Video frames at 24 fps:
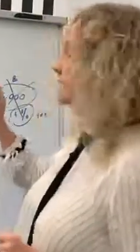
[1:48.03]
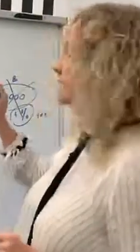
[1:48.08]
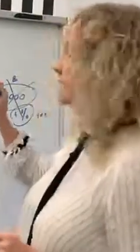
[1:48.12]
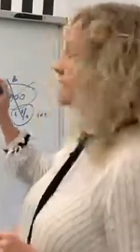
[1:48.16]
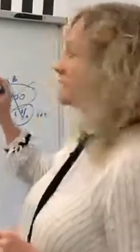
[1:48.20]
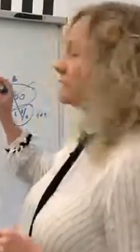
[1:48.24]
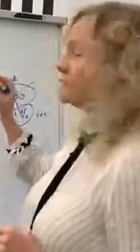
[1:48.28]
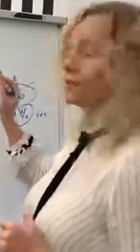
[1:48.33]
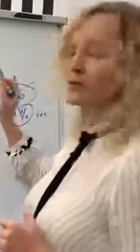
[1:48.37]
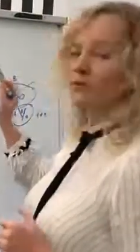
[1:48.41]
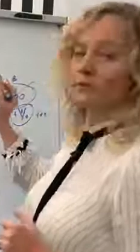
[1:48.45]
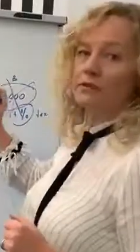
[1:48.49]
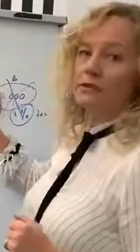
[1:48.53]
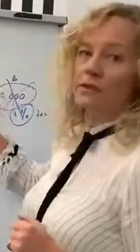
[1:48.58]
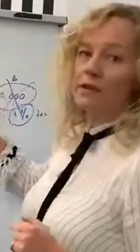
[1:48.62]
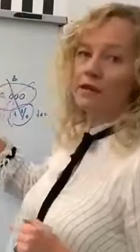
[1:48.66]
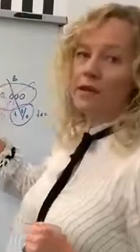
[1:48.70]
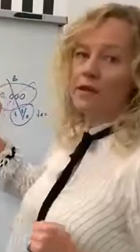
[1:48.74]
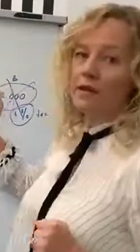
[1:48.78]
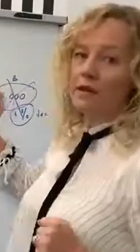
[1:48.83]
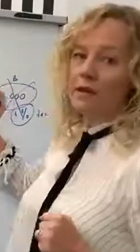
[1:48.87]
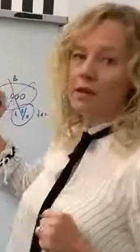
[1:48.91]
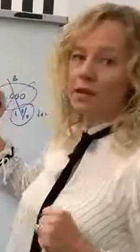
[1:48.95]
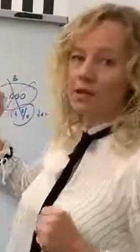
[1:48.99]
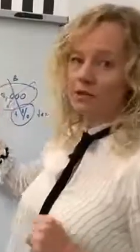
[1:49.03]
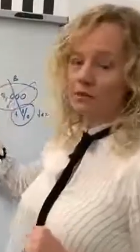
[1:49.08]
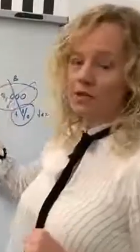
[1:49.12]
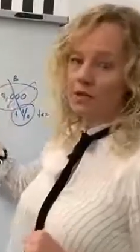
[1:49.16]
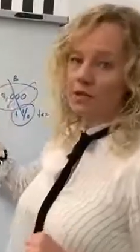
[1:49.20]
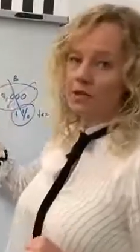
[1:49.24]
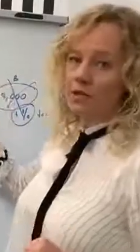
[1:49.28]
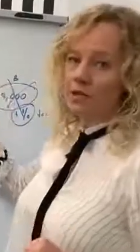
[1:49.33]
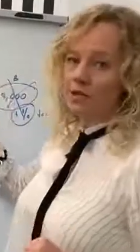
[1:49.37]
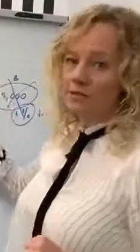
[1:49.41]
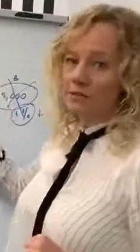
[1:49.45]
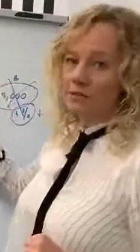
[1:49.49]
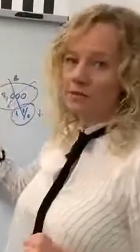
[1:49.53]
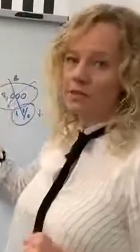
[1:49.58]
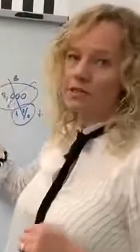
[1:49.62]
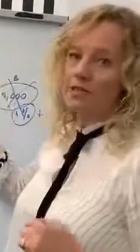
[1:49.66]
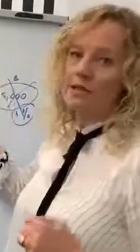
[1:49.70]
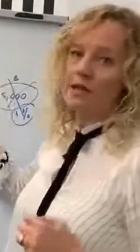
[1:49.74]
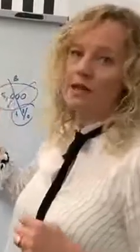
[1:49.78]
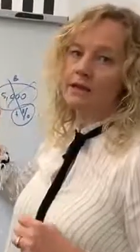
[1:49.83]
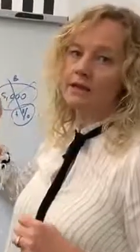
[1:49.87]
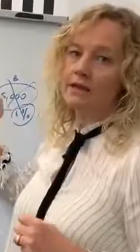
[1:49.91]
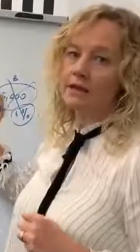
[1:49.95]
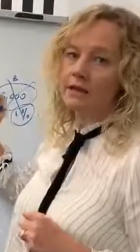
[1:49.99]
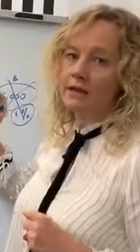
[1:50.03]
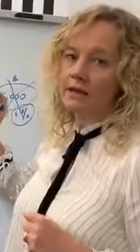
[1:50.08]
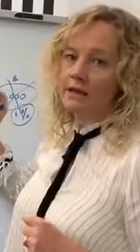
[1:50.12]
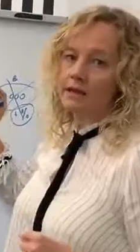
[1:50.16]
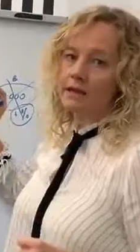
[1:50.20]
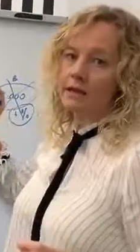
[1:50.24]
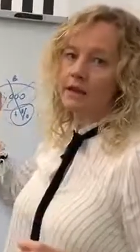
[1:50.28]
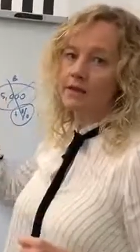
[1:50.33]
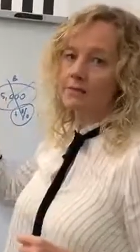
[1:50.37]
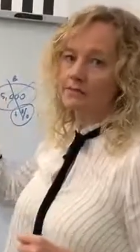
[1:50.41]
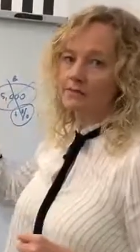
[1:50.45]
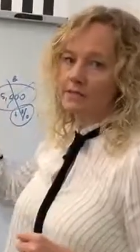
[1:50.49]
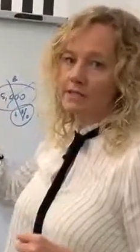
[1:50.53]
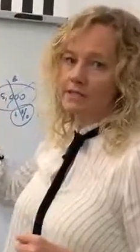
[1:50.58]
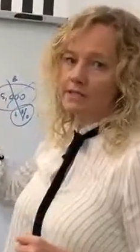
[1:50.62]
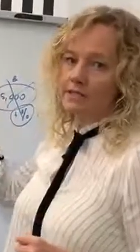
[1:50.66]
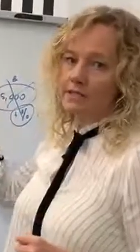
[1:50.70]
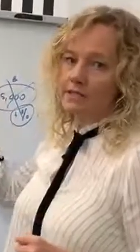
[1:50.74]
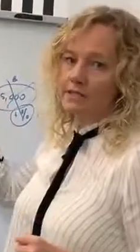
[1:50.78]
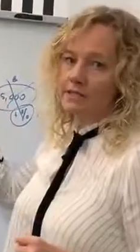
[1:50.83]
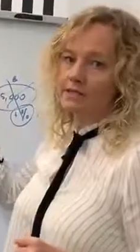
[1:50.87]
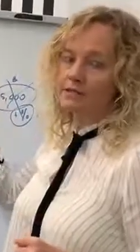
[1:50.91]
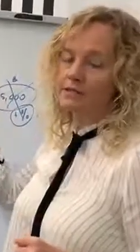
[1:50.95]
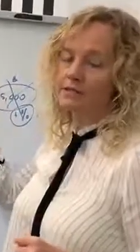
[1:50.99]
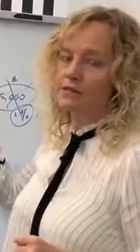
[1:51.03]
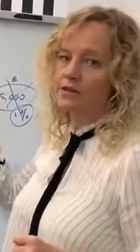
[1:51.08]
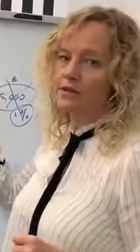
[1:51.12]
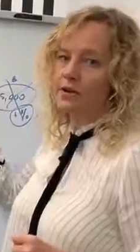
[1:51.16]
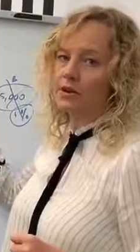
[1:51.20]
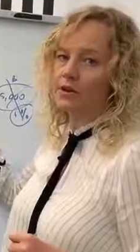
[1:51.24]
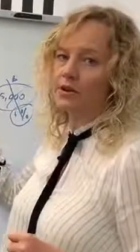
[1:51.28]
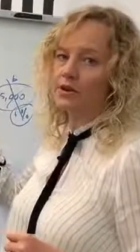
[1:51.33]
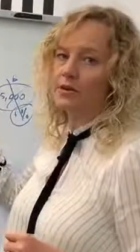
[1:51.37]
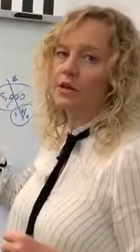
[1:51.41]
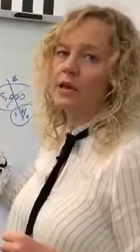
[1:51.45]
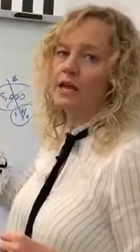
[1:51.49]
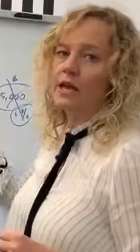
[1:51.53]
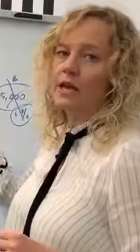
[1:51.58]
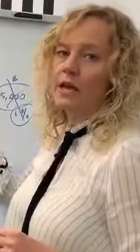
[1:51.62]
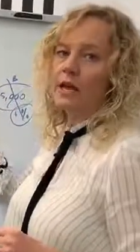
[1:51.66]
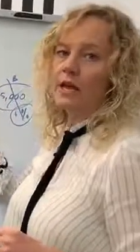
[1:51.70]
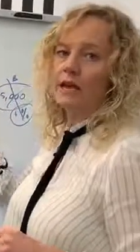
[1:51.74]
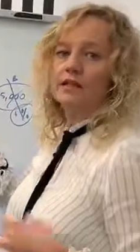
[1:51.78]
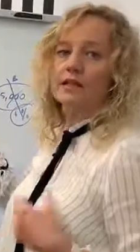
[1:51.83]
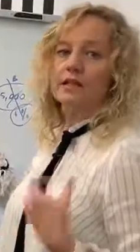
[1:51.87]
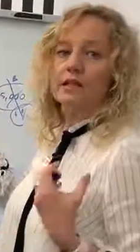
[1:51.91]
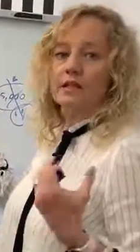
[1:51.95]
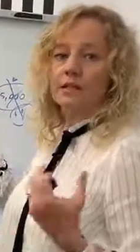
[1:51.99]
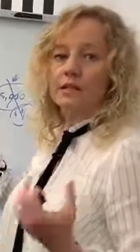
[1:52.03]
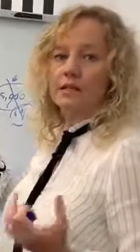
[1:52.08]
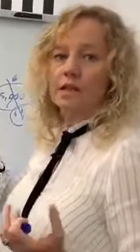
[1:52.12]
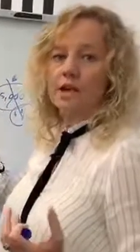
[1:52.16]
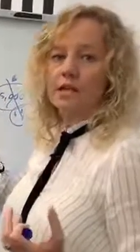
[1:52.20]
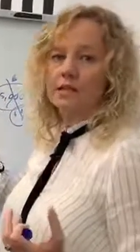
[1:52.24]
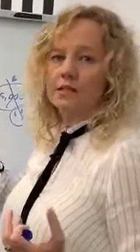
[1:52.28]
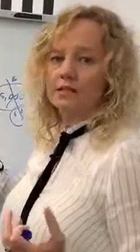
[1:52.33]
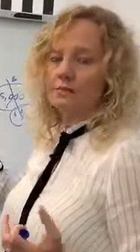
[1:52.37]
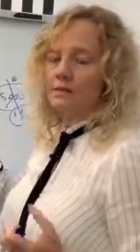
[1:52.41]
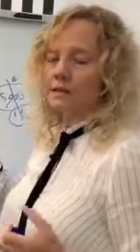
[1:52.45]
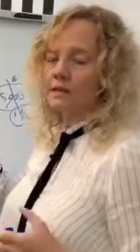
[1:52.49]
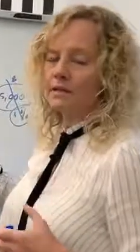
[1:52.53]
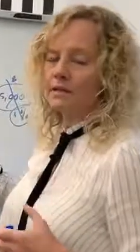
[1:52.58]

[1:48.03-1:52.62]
Now, don't forget, home loan interest is calculated every day. So, and then they charge it